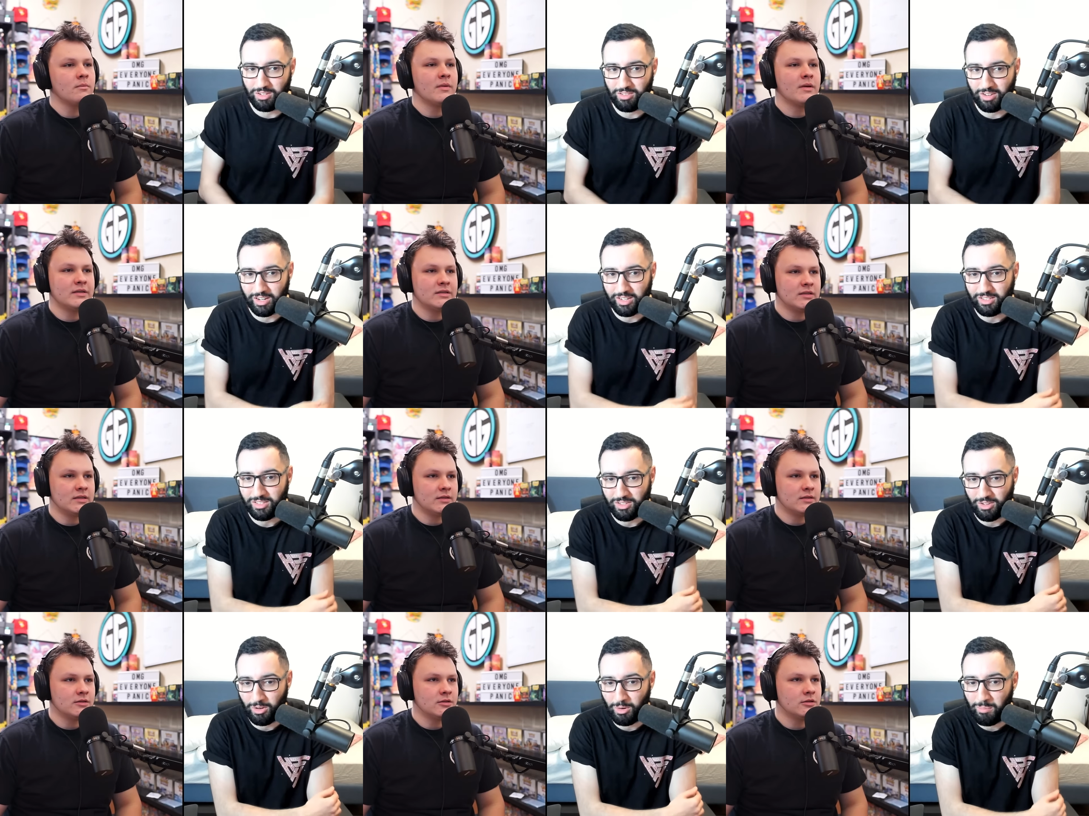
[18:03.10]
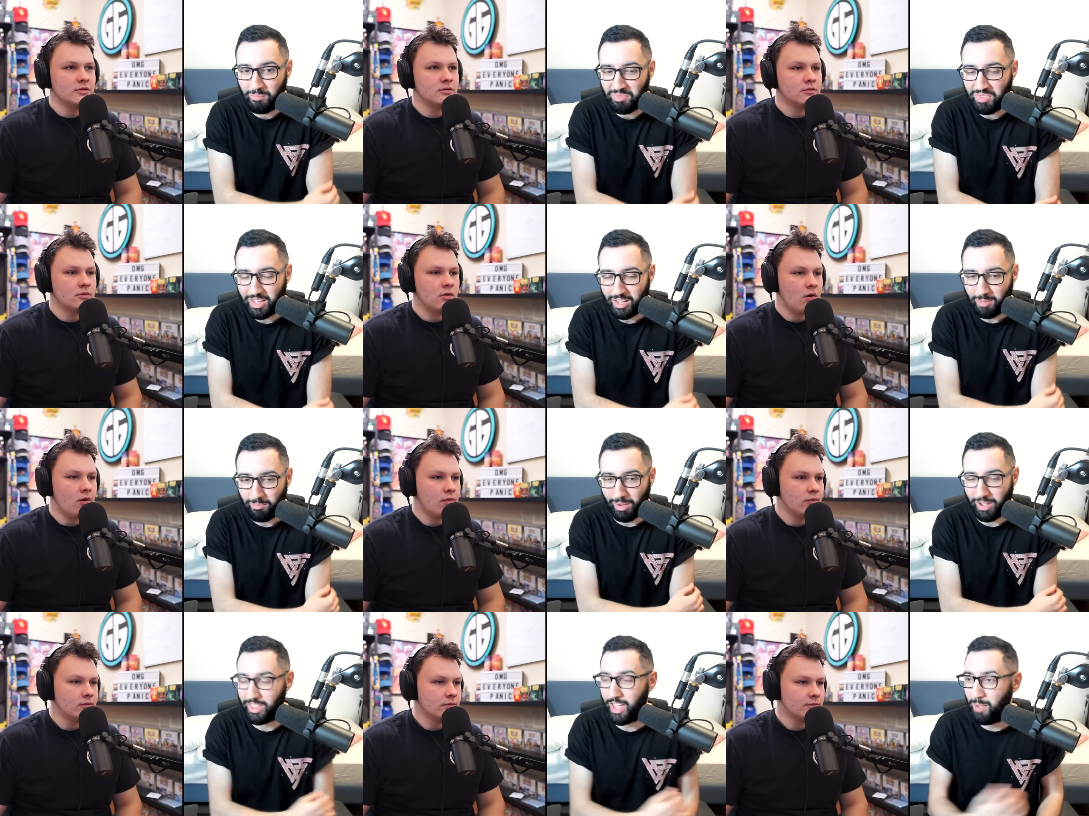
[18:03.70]
Speaker 1: right? Makes so sense.
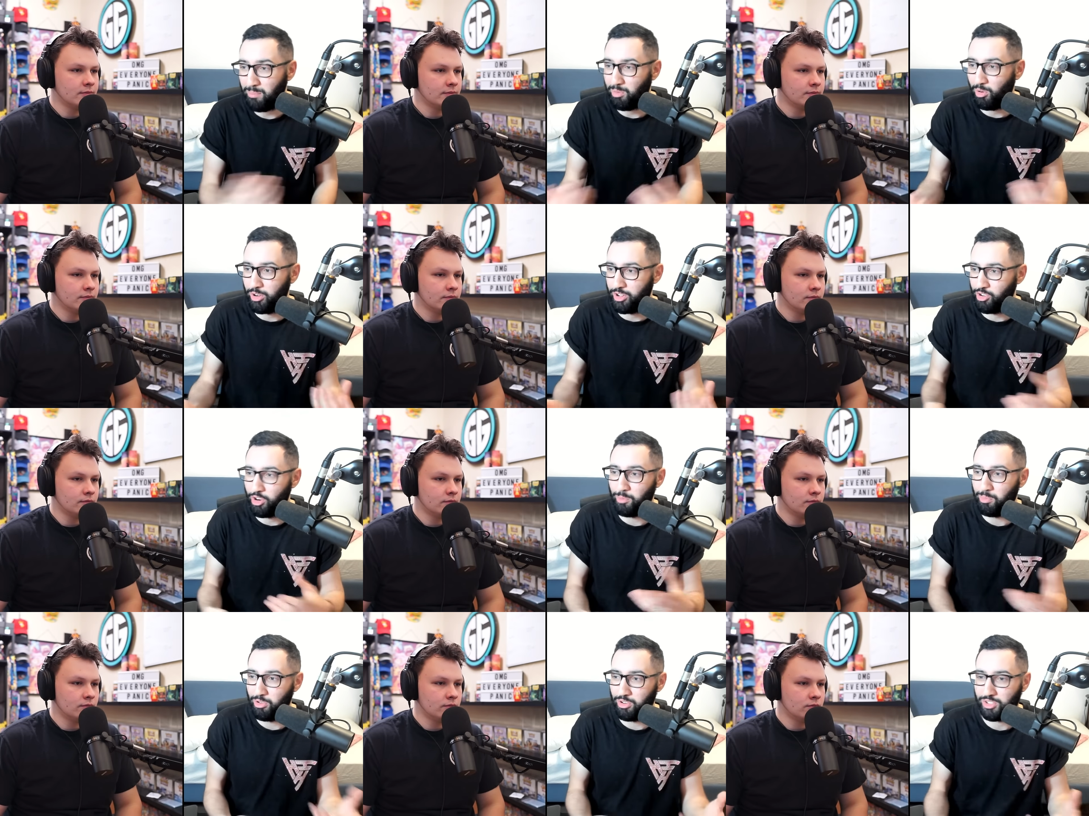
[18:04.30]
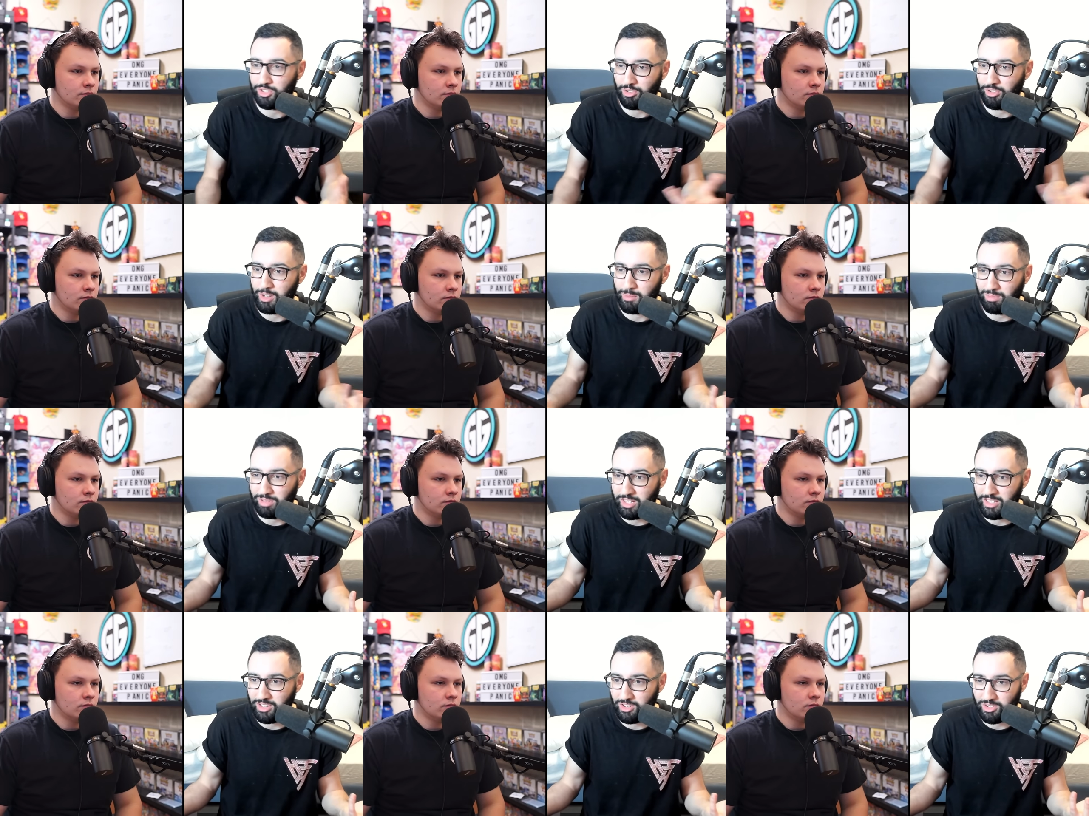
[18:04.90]
By that point, your opponent's already
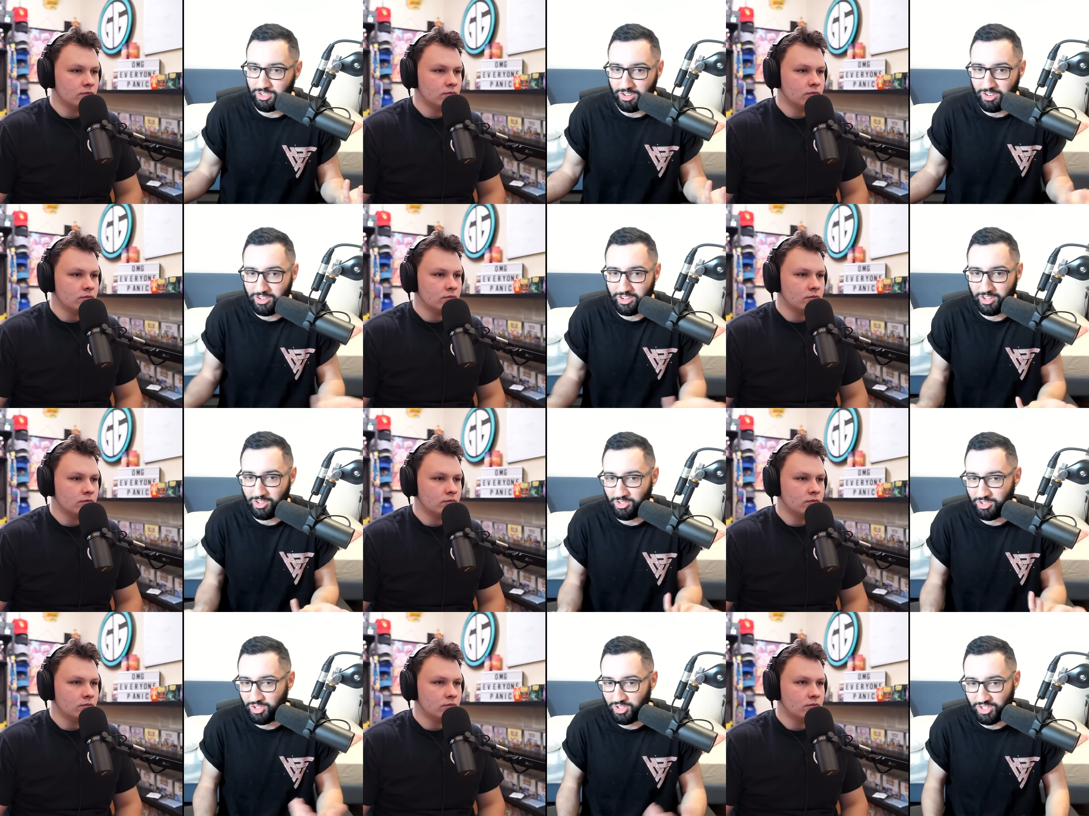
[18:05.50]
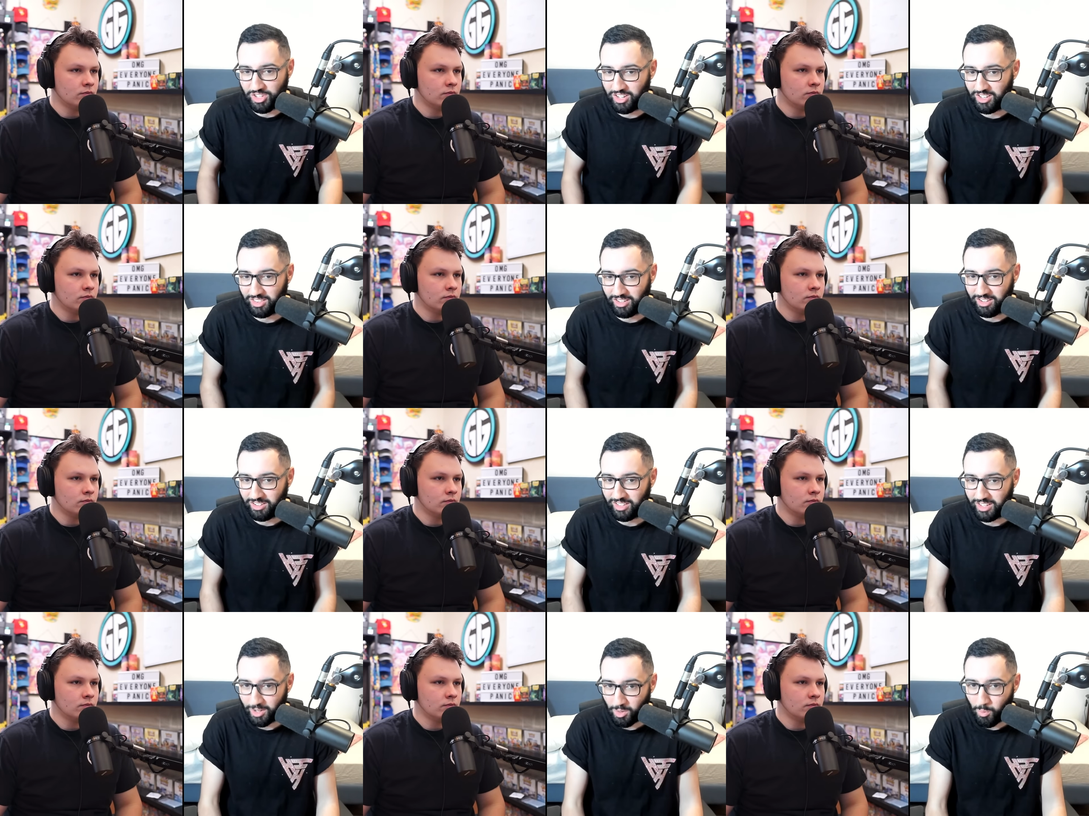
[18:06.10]
played their turn and you're just sitting
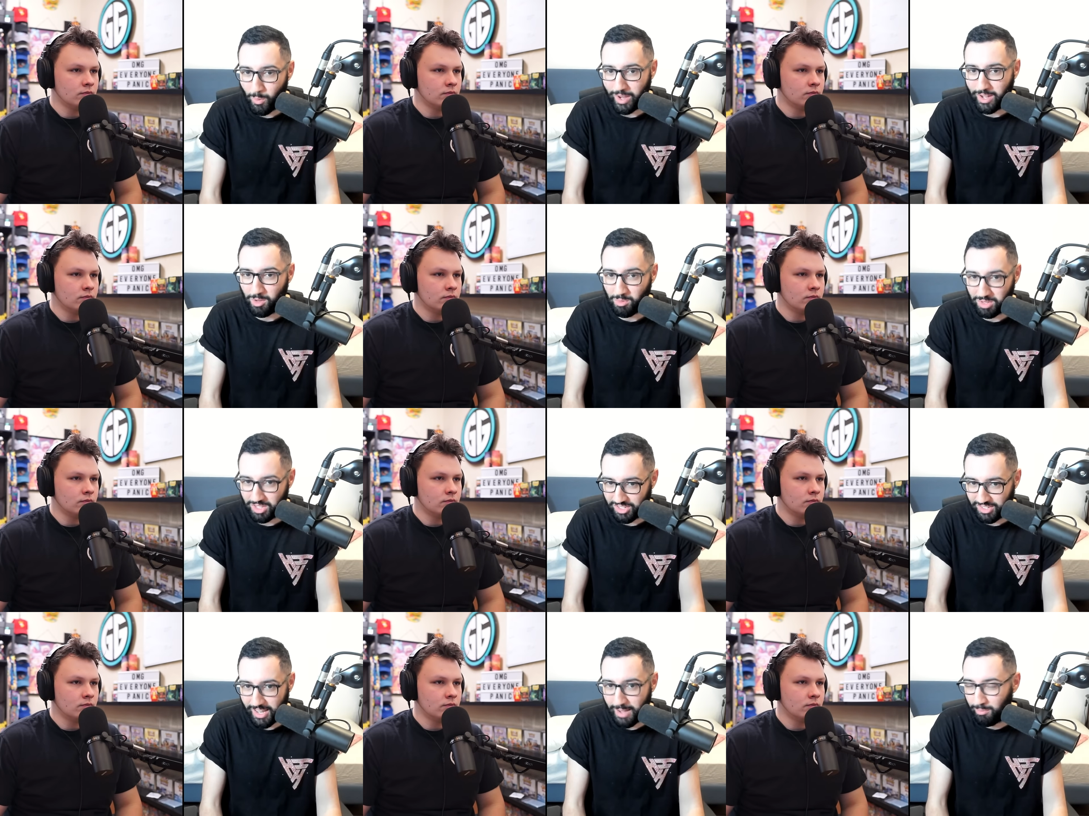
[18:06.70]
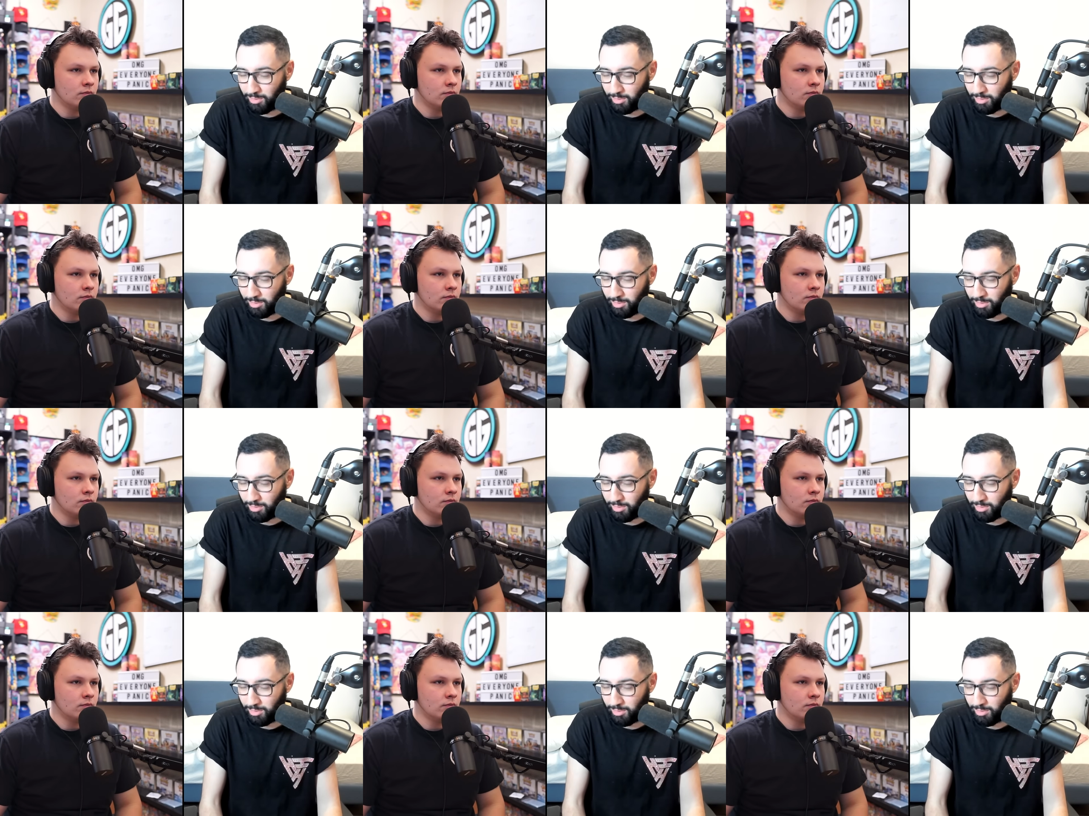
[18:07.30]
there like waiting with a set